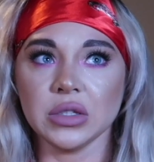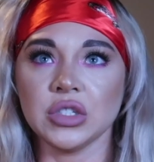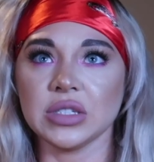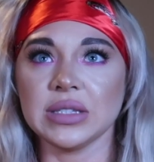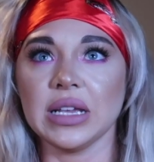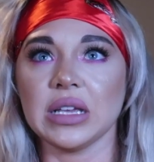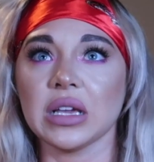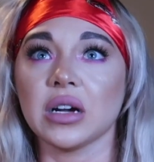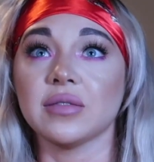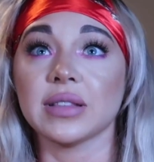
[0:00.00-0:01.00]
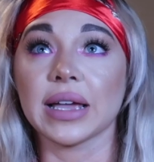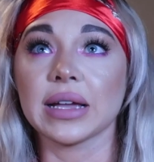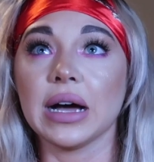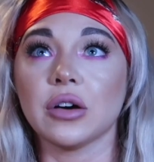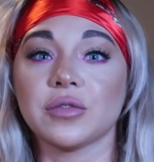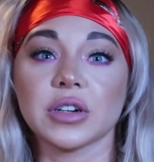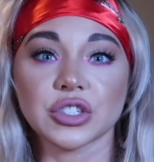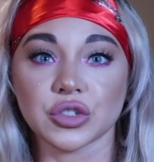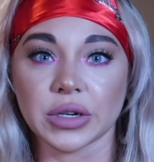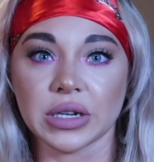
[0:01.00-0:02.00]
just thinking of like how
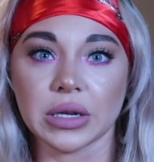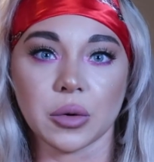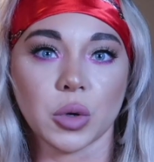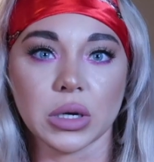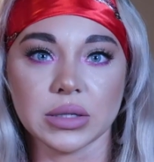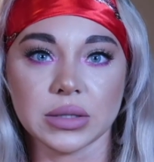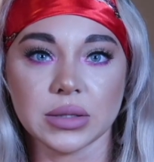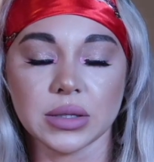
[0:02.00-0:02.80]
frustrating it was.